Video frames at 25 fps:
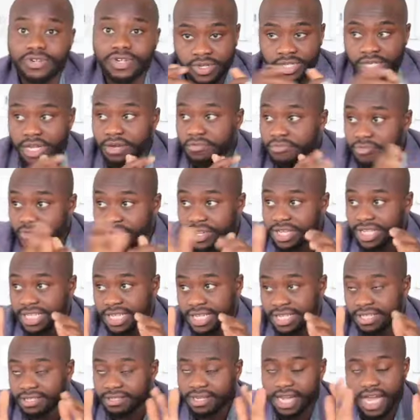For some
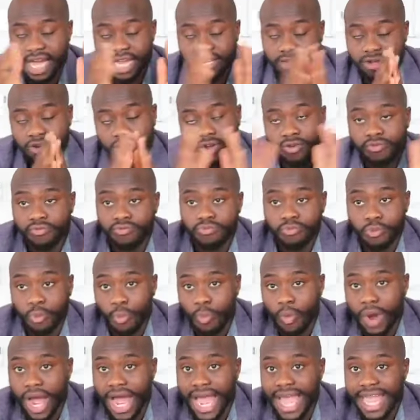reason, I don't know
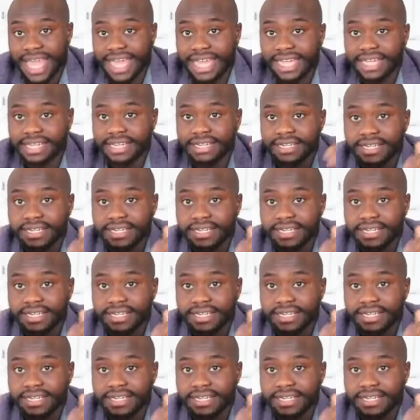why,